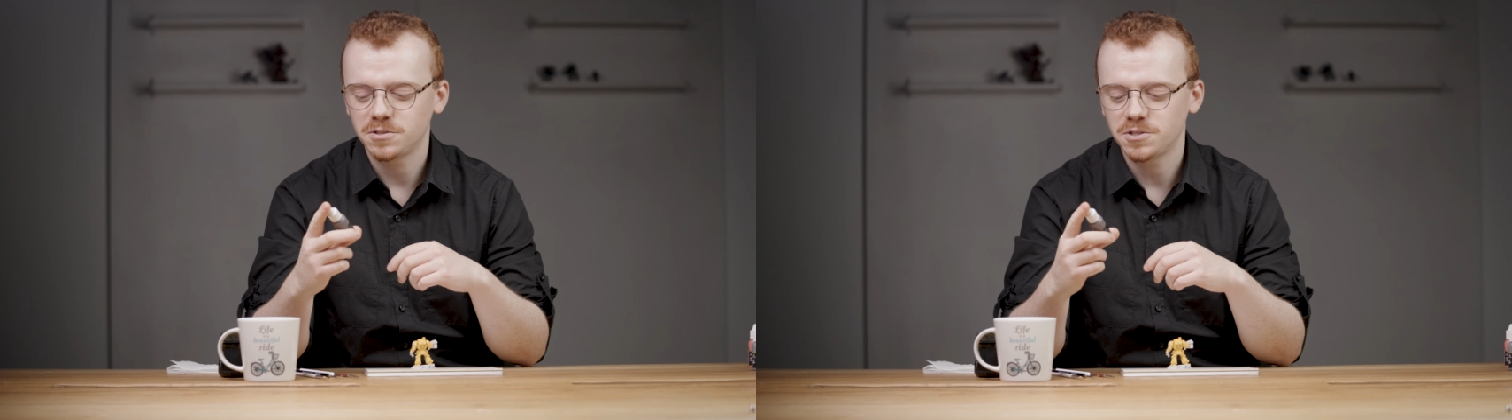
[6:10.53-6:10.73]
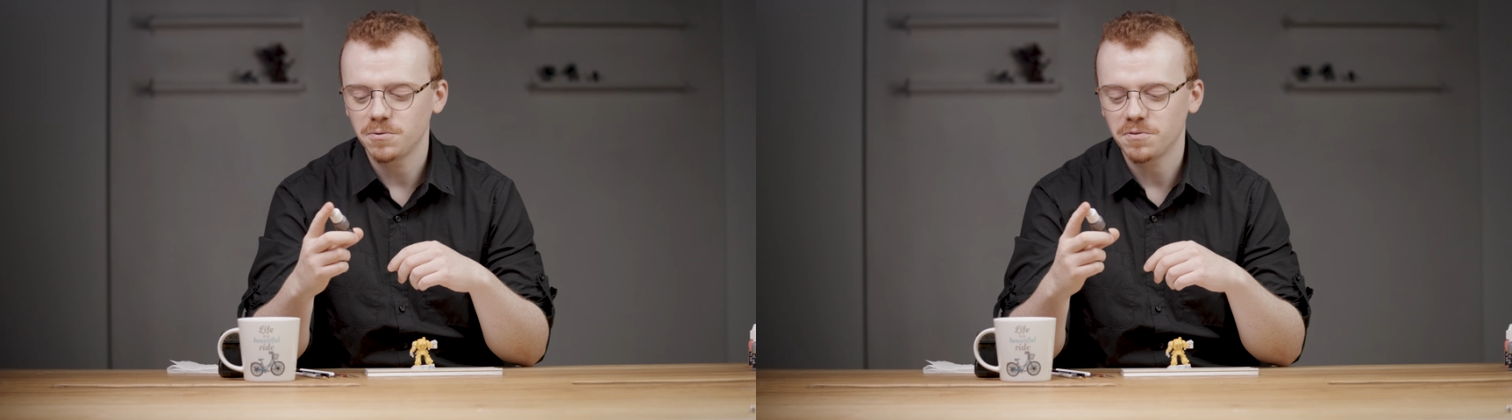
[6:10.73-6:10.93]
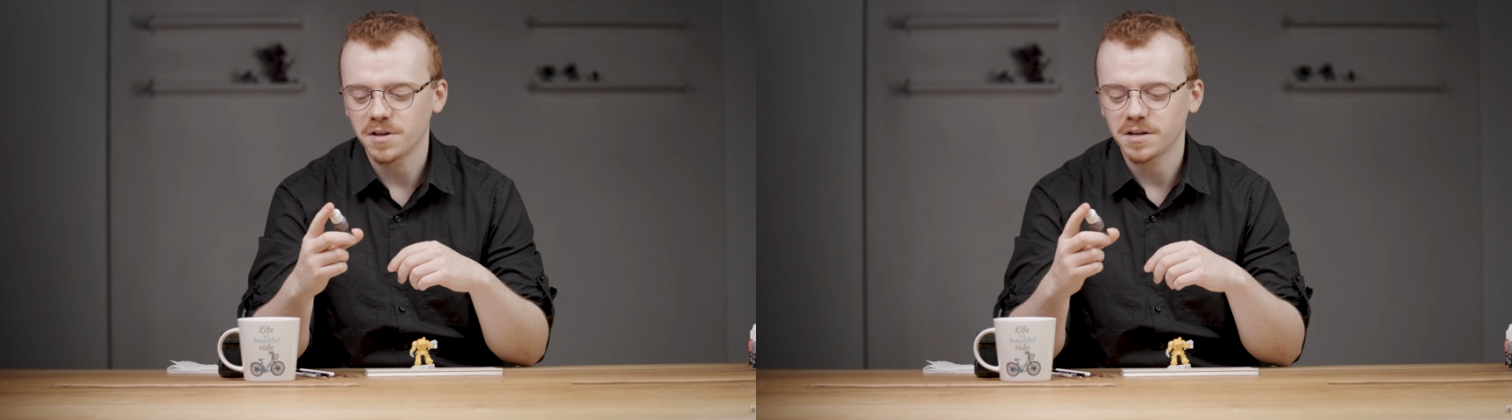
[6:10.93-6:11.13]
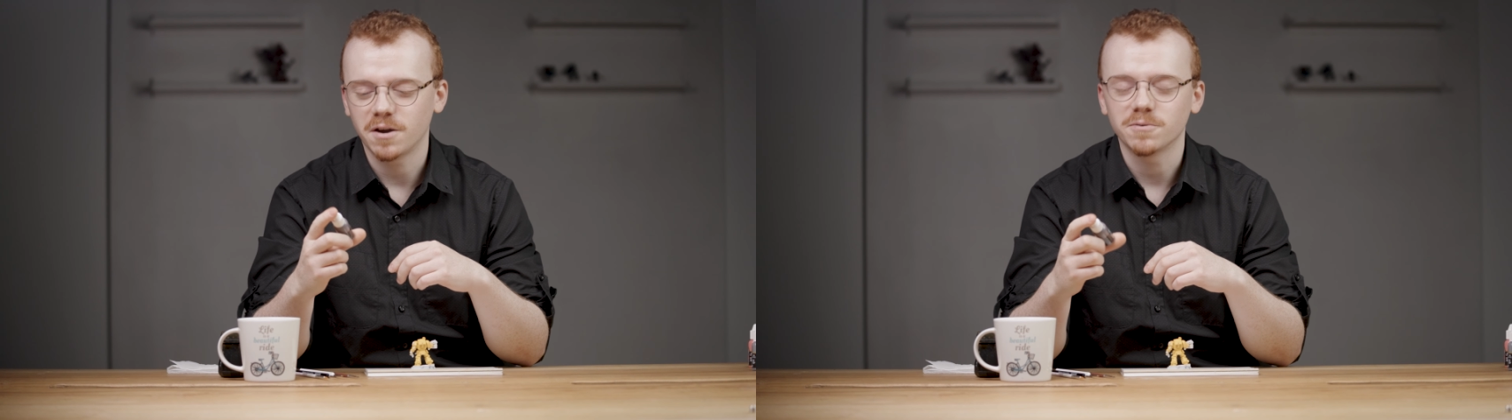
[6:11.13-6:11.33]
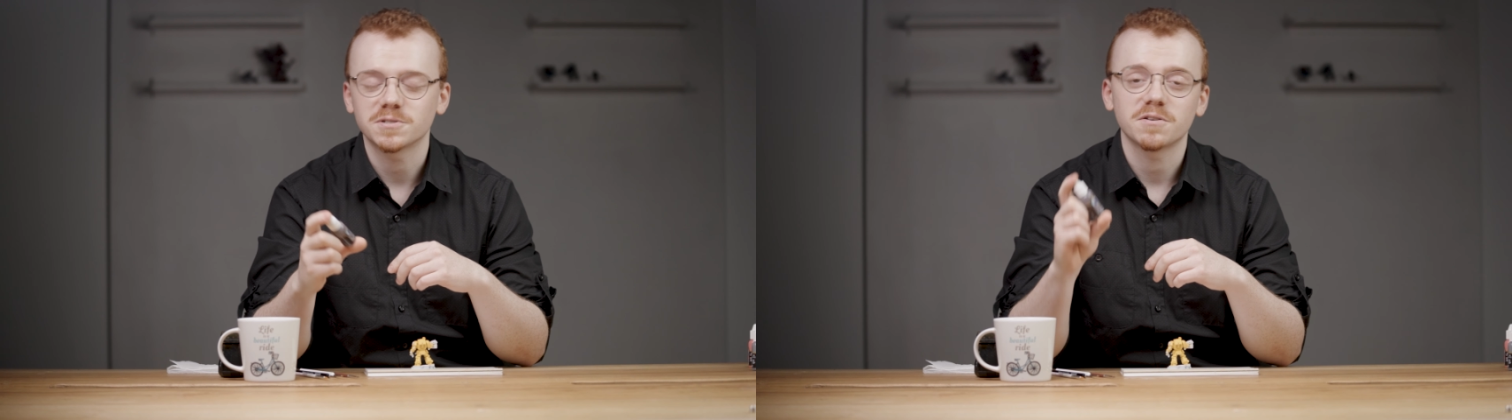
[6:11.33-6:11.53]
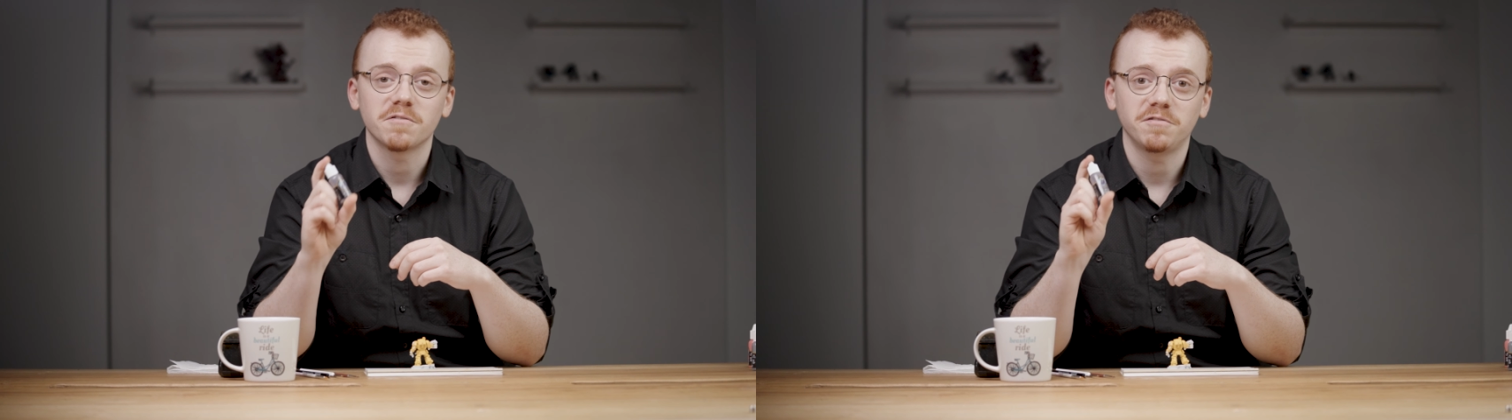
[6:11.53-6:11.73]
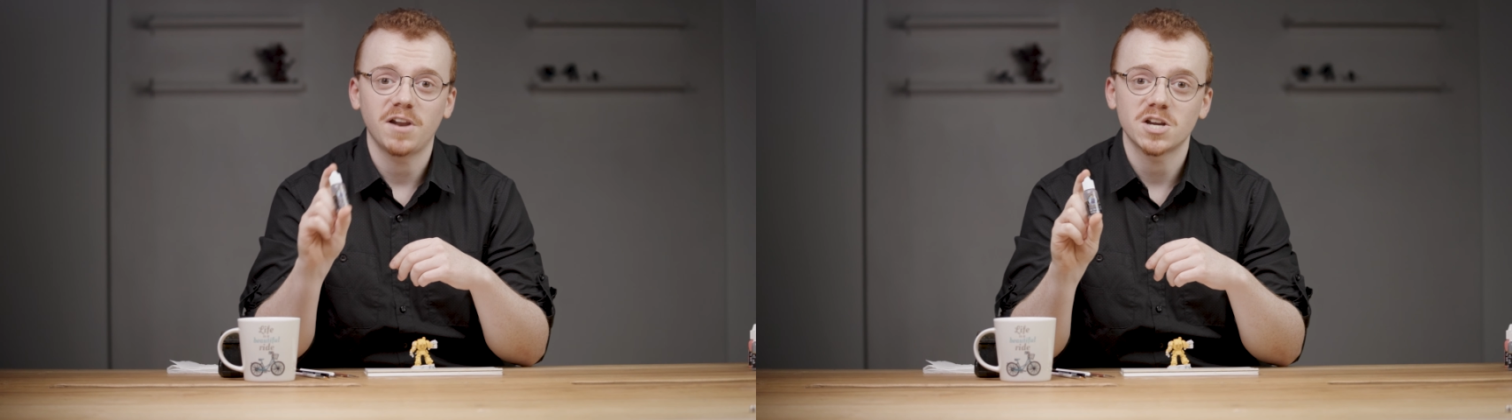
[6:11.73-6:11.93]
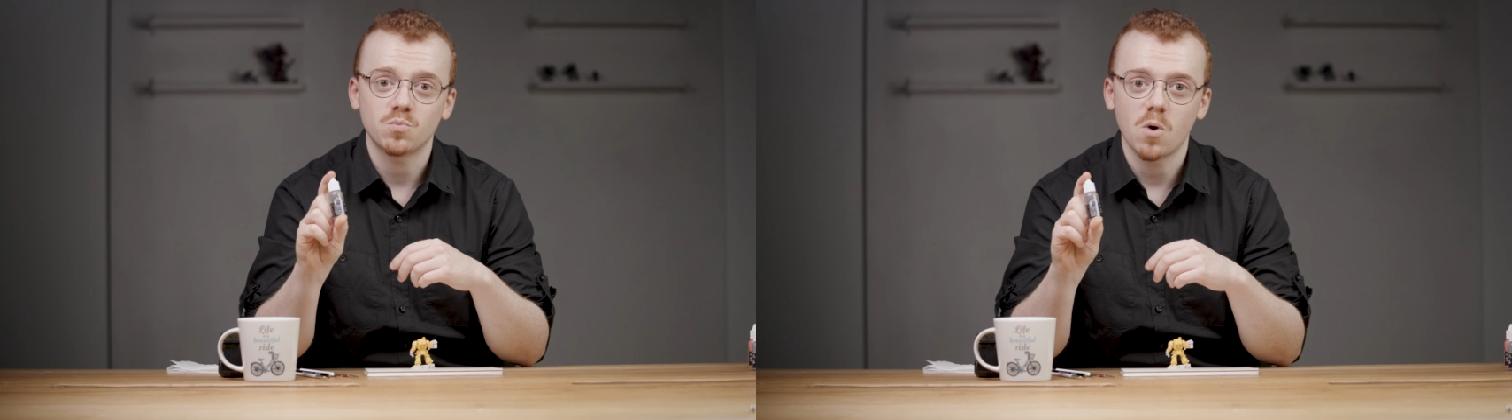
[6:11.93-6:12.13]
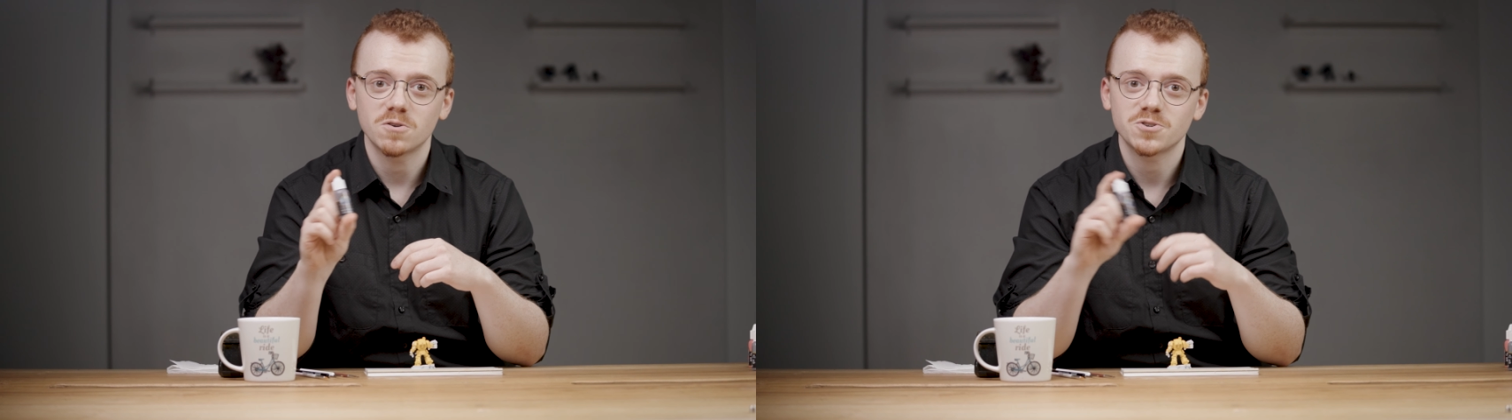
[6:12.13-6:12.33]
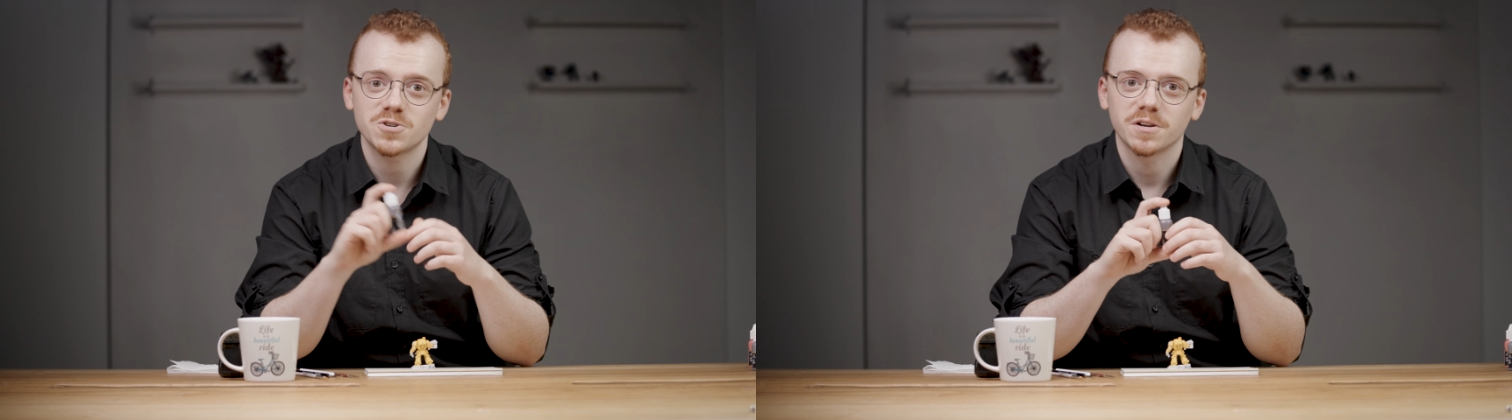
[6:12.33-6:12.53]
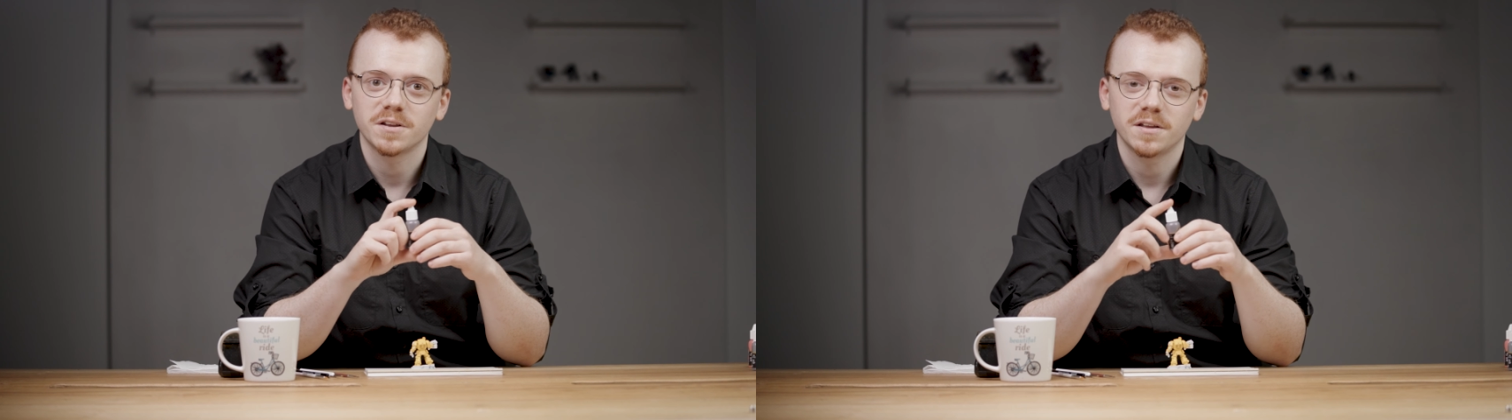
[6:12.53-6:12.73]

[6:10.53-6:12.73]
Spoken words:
2 thin coats flesh wash.